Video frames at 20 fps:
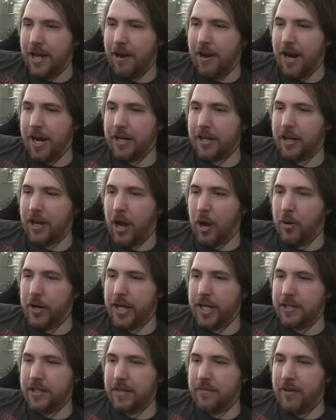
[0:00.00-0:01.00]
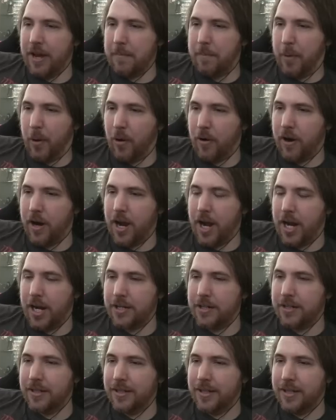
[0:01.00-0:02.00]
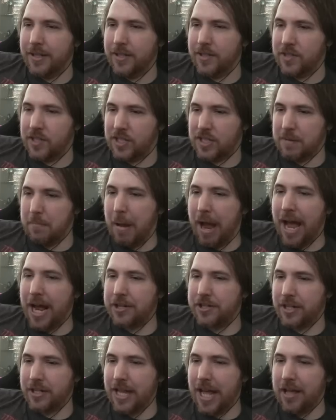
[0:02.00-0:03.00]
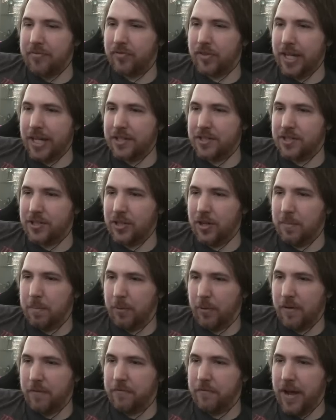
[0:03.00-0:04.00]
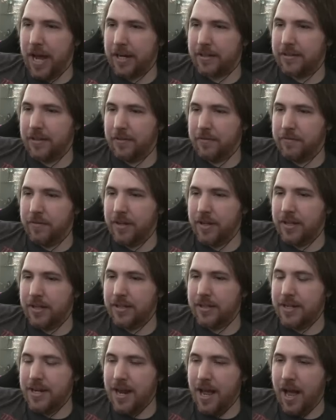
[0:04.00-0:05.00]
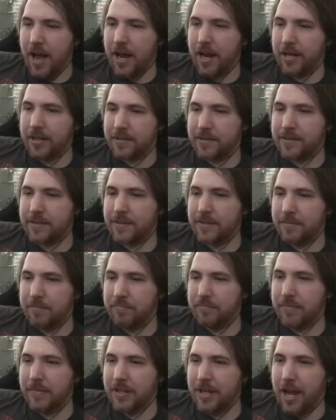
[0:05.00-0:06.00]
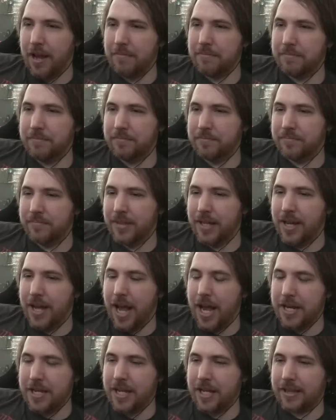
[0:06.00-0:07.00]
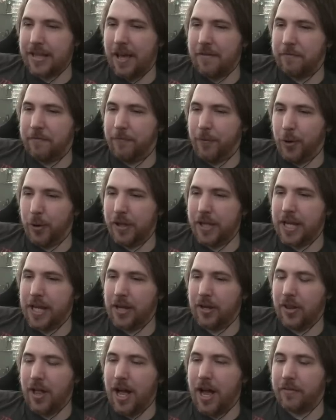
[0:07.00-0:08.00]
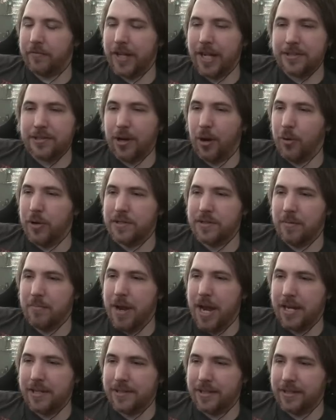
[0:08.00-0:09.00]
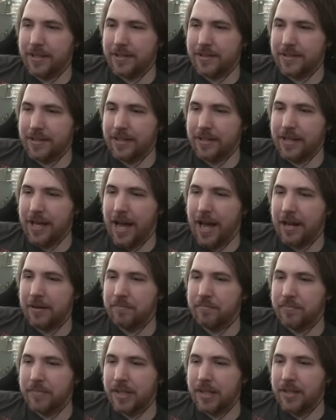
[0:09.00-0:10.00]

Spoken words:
All right, going into the Vaporeon. Smashing that thing, super effective. Nice. Yep. And you get that full heal off. That's always amazing to see that.